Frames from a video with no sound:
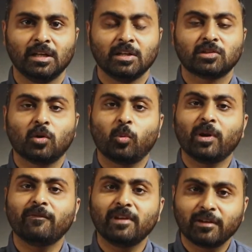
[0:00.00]
So
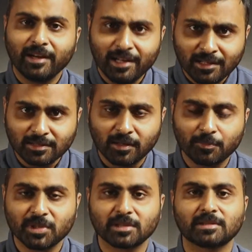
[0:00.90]
when we are reading the
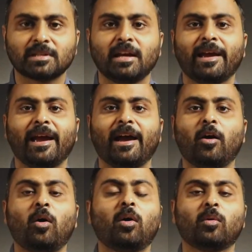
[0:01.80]
scriptures
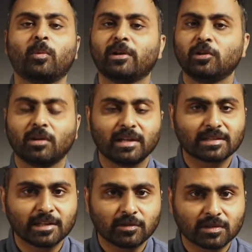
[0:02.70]
or when you're
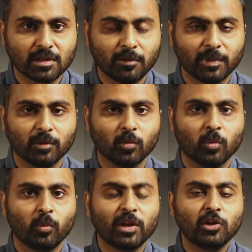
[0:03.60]
listening to sermon,
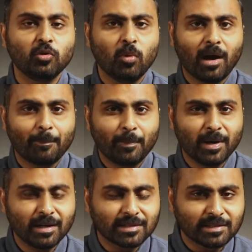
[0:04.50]
when you are
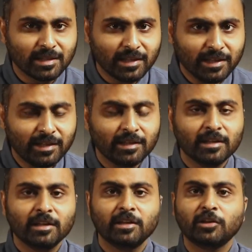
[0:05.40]
personally,
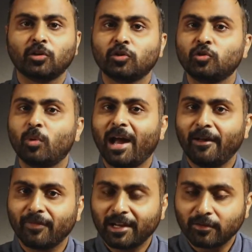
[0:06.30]
you
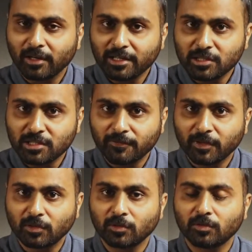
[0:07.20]
have that relationship
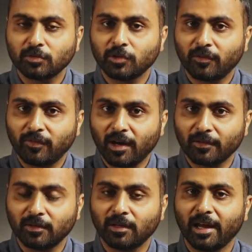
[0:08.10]
with your
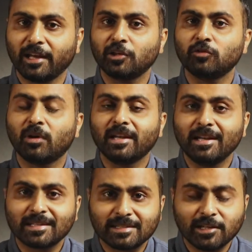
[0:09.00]
Father and you are
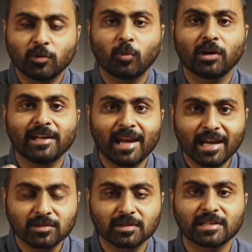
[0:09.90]
listening to what He
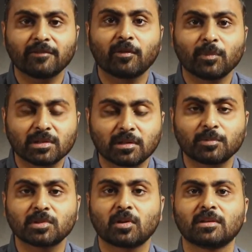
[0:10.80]
has to say from the
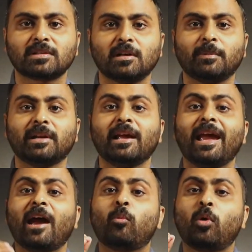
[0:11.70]
scriptures or the sermon,
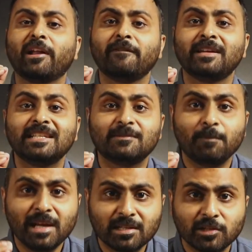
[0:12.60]
and whatever He
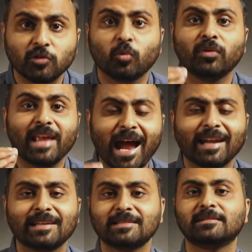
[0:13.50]
speaks to you,
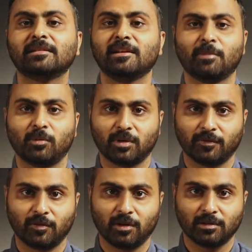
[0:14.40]
that is the Rhema word
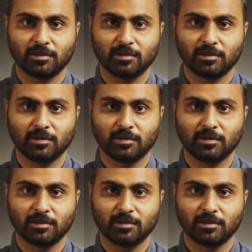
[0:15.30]
of God.